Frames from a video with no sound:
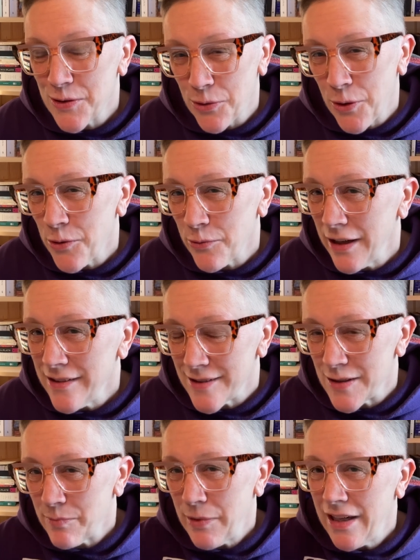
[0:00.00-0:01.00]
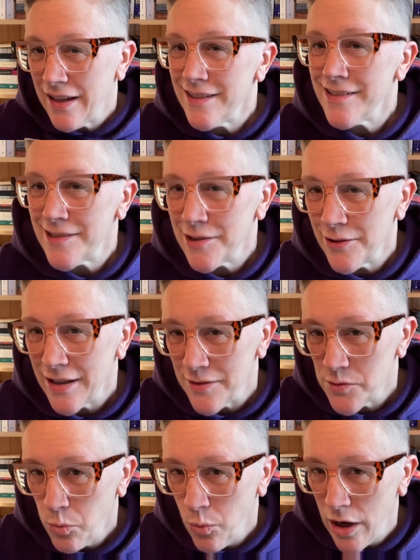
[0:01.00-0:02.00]
Lord of the Rings is being considered
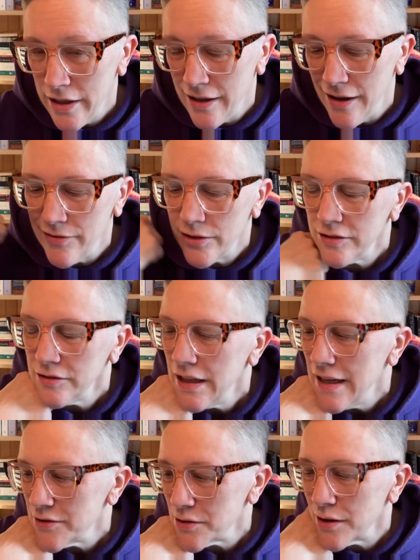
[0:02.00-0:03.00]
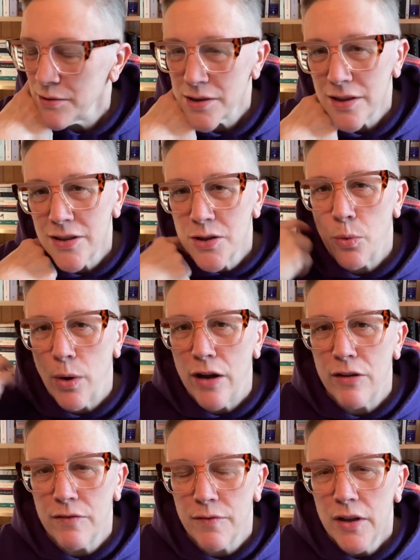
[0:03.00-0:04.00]
as one novel. So those are the
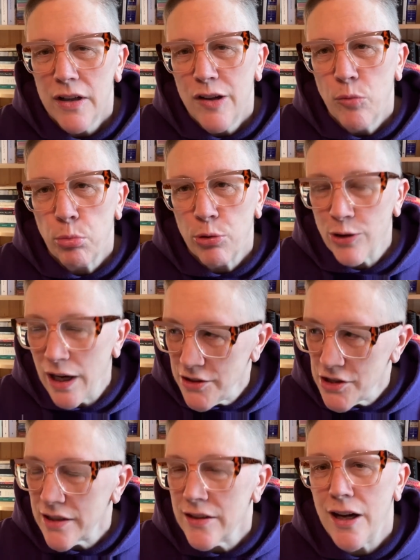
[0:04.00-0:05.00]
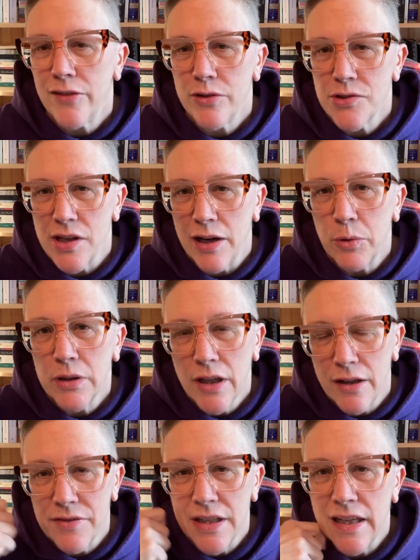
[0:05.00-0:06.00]
12 project novels I would
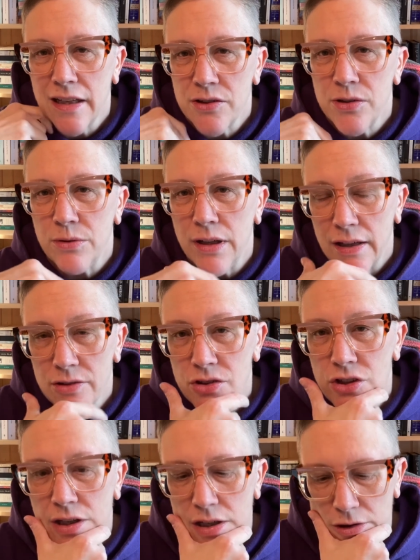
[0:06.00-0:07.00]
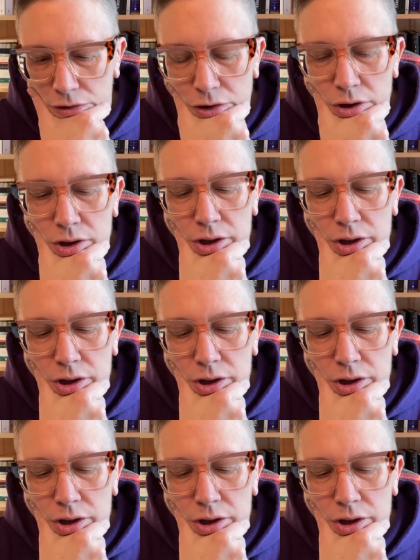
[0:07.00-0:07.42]
love to get to next year.